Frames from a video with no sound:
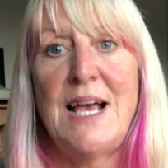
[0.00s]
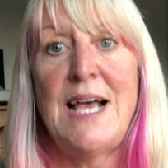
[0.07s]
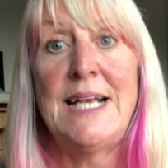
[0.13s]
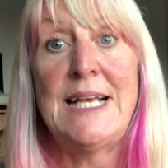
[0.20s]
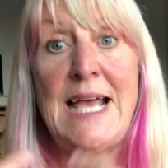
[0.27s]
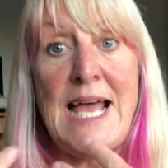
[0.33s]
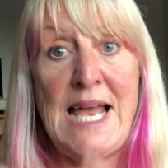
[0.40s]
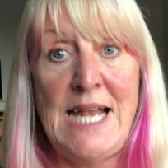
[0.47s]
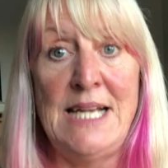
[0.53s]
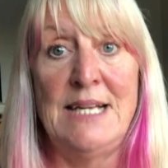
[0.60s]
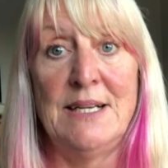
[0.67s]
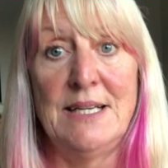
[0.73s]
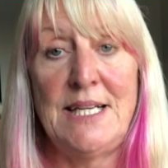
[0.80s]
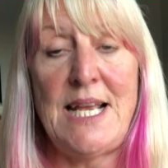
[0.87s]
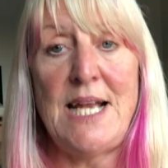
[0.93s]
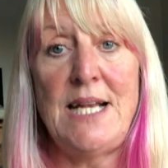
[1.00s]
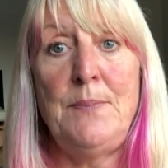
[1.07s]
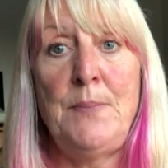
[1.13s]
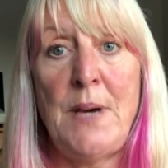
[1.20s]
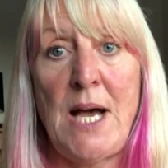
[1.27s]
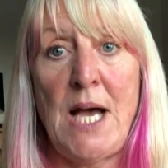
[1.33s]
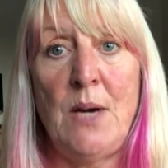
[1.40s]
Again, get
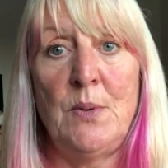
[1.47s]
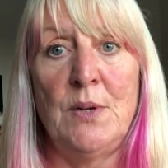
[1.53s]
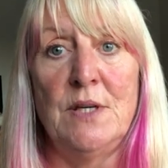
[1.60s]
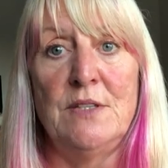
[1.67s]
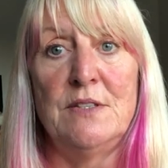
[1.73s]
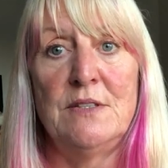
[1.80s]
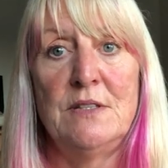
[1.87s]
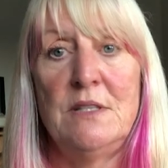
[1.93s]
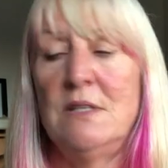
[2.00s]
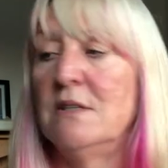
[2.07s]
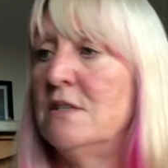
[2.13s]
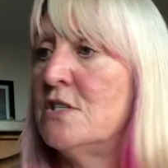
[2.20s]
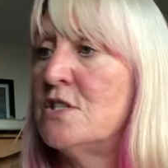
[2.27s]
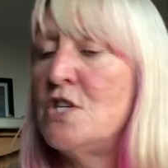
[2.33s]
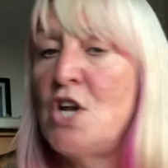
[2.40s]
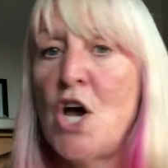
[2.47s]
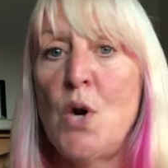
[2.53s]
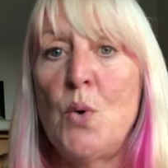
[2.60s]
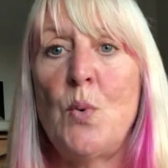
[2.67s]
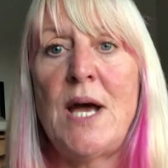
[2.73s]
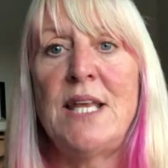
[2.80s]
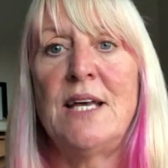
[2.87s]
empowered. There's no
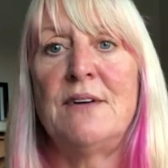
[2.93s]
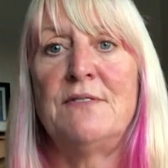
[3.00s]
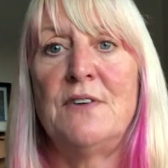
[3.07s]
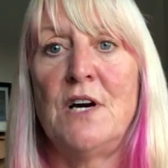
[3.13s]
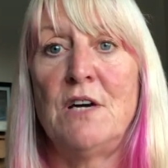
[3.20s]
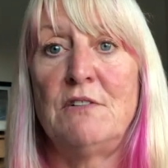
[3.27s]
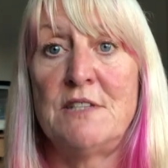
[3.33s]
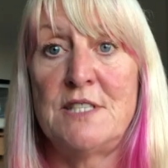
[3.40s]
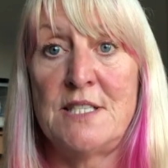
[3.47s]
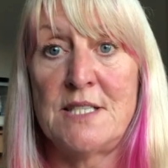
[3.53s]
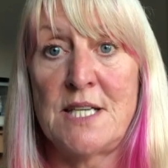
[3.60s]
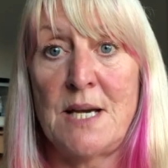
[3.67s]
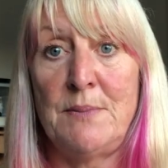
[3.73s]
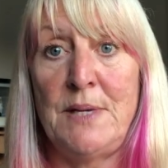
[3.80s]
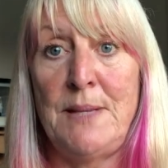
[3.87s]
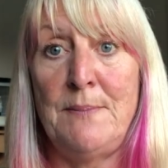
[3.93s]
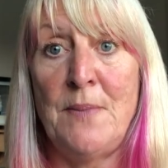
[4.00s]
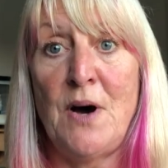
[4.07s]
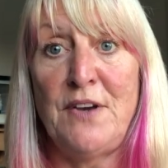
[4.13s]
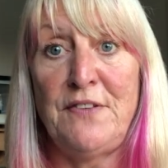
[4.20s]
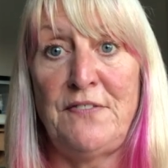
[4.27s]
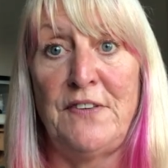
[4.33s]
way that virus is coming in
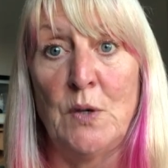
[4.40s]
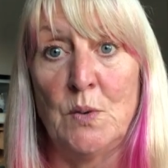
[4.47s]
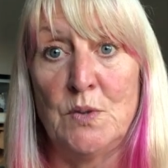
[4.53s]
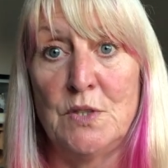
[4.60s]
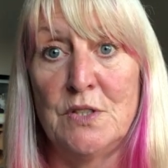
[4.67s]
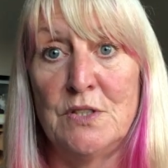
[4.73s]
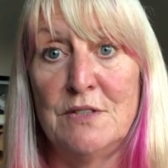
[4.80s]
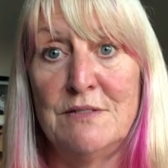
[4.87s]
my field.